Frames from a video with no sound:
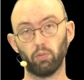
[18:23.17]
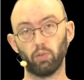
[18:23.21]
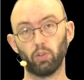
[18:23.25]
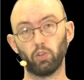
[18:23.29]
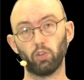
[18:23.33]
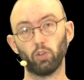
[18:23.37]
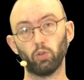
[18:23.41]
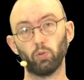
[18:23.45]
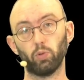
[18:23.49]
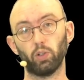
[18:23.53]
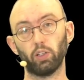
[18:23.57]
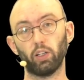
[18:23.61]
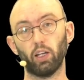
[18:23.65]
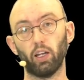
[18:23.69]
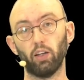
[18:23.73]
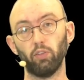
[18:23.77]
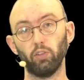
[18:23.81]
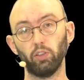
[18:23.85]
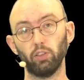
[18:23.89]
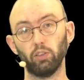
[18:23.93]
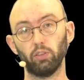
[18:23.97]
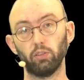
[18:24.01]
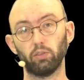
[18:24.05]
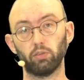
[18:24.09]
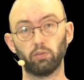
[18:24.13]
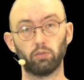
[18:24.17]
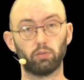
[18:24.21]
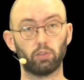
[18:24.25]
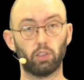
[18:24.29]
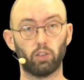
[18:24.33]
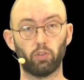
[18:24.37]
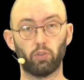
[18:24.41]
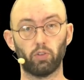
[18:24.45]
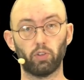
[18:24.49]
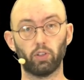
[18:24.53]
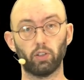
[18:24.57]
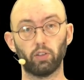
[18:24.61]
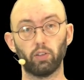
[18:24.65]
So whatever
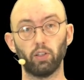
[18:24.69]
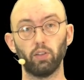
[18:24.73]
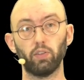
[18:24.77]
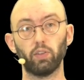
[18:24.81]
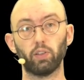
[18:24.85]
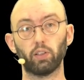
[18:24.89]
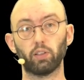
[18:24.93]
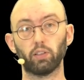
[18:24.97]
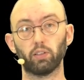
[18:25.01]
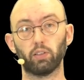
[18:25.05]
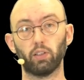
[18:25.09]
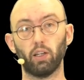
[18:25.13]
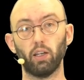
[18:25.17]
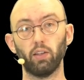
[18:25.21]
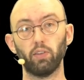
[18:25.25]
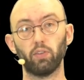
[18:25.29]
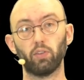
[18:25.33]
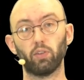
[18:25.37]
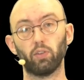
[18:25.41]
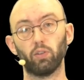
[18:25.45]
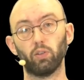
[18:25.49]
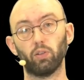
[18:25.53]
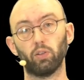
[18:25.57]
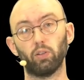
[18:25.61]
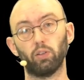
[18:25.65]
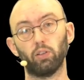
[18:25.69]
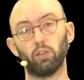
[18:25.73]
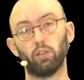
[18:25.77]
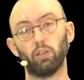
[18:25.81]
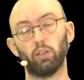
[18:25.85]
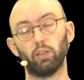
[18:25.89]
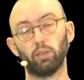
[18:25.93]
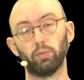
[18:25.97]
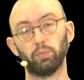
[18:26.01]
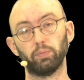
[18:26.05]
kind of statistical tests or